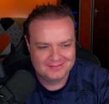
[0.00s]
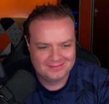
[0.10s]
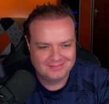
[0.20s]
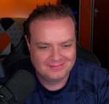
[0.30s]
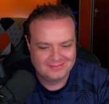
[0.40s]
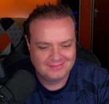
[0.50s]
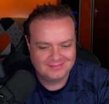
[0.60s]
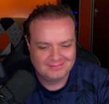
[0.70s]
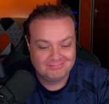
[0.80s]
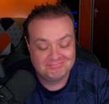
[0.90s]

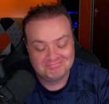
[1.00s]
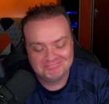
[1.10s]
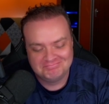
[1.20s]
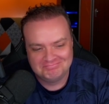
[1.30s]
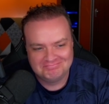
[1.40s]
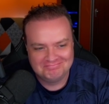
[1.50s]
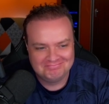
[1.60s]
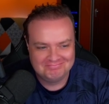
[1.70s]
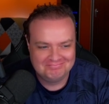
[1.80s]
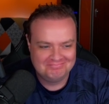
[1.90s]

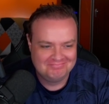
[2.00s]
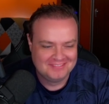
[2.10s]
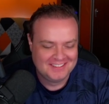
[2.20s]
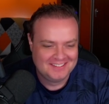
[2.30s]
(silence)